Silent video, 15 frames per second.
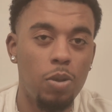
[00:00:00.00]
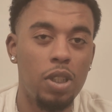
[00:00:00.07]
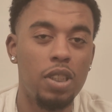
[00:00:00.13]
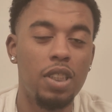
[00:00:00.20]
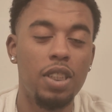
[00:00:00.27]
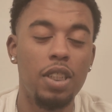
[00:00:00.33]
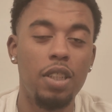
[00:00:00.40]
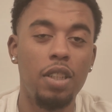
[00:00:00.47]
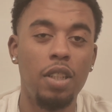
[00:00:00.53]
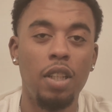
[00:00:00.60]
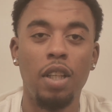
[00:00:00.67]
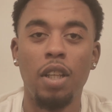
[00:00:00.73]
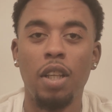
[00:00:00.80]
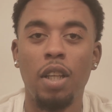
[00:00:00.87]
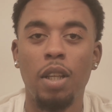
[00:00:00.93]
with a Z.
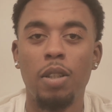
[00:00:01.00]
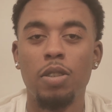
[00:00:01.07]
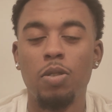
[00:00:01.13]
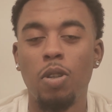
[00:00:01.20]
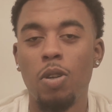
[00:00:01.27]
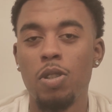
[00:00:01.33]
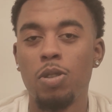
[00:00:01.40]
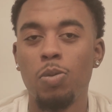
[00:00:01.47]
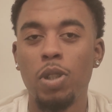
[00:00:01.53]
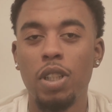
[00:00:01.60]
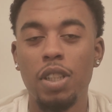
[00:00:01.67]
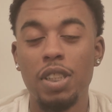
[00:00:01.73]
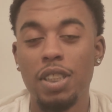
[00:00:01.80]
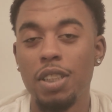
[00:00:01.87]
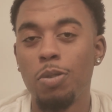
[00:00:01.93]
You know, it's
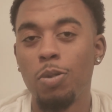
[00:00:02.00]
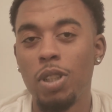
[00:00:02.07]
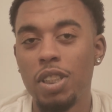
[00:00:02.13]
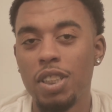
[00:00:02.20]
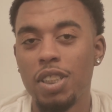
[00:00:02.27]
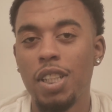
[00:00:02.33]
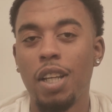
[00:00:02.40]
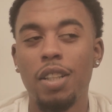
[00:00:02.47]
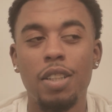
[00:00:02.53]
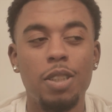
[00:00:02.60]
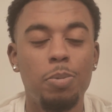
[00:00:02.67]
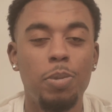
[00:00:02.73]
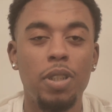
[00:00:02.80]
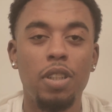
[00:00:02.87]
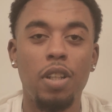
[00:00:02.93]
really the Z really silent. It's
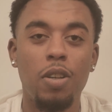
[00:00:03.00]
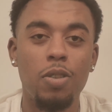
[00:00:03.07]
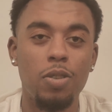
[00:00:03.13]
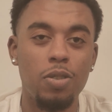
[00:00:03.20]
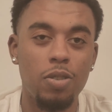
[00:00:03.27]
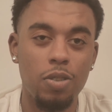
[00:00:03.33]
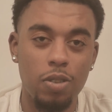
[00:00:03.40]
P-Note.